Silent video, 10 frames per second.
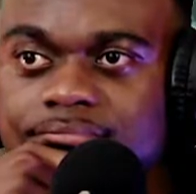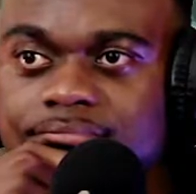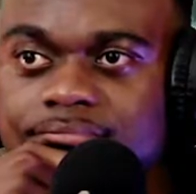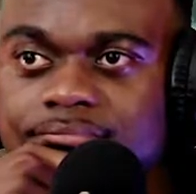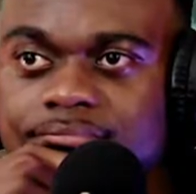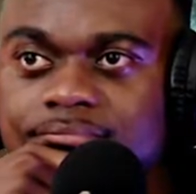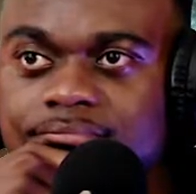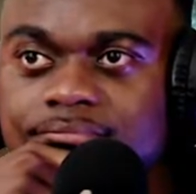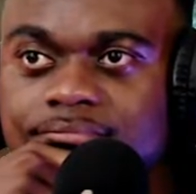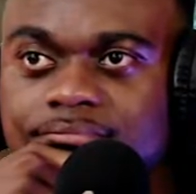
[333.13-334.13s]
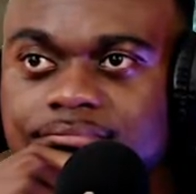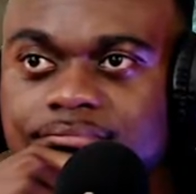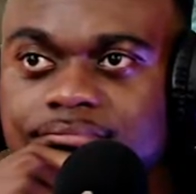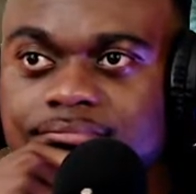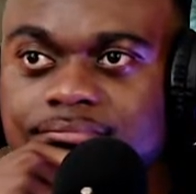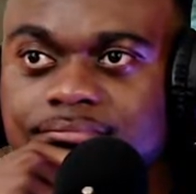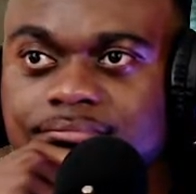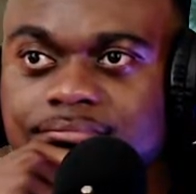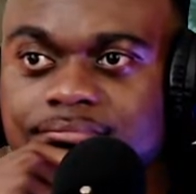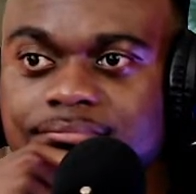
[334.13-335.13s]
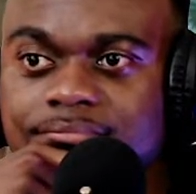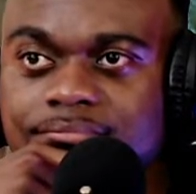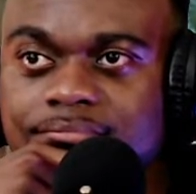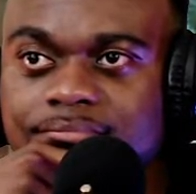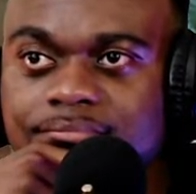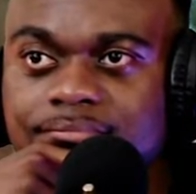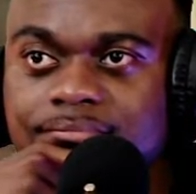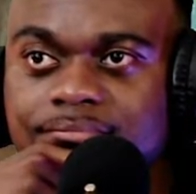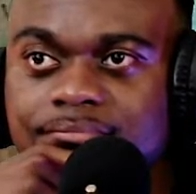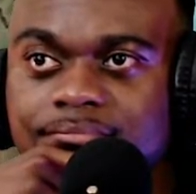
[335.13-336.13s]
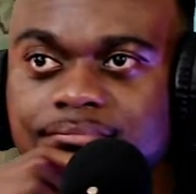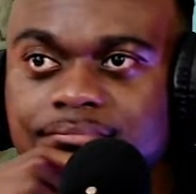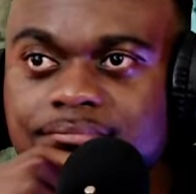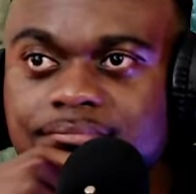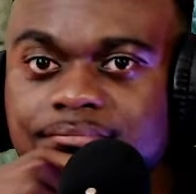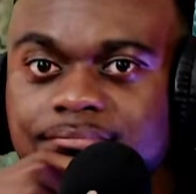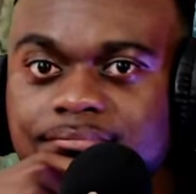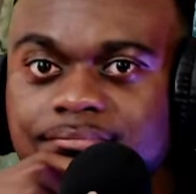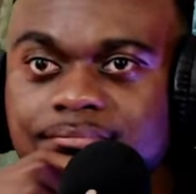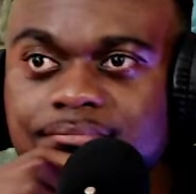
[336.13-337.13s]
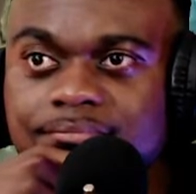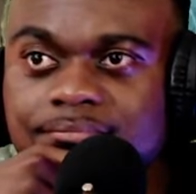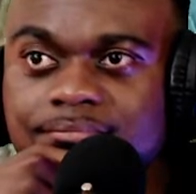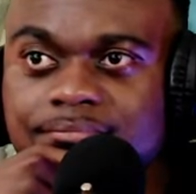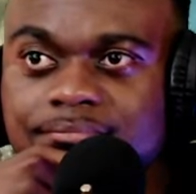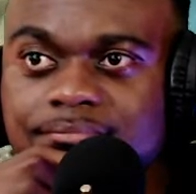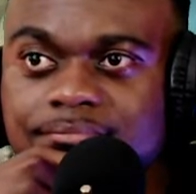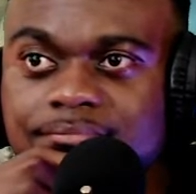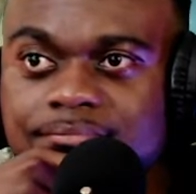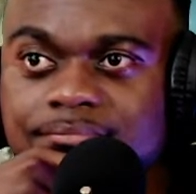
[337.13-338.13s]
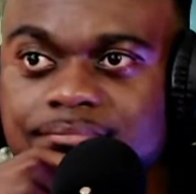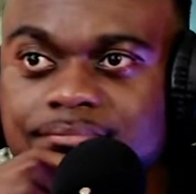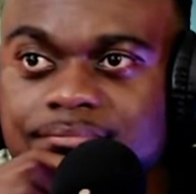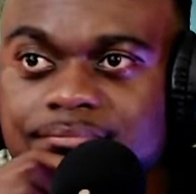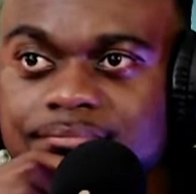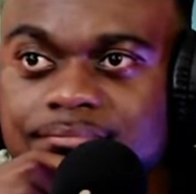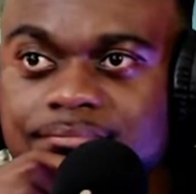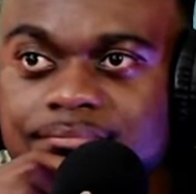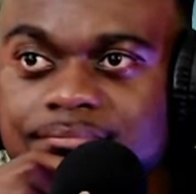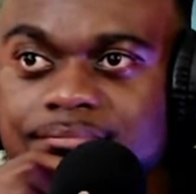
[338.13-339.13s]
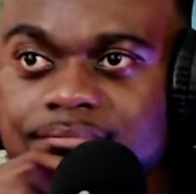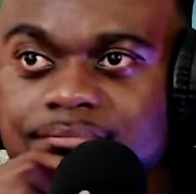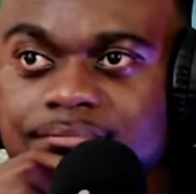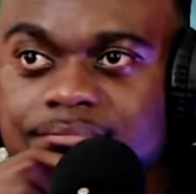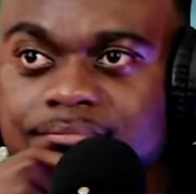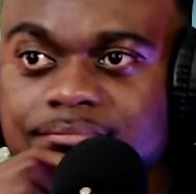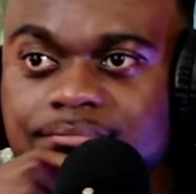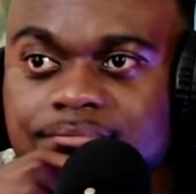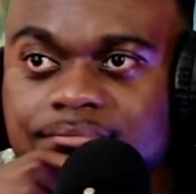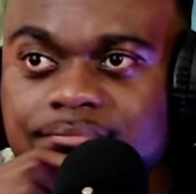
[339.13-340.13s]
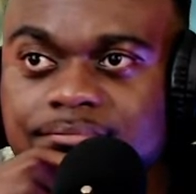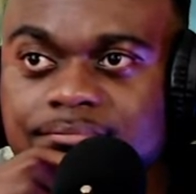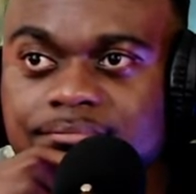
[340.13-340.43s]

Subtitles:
(not speaking)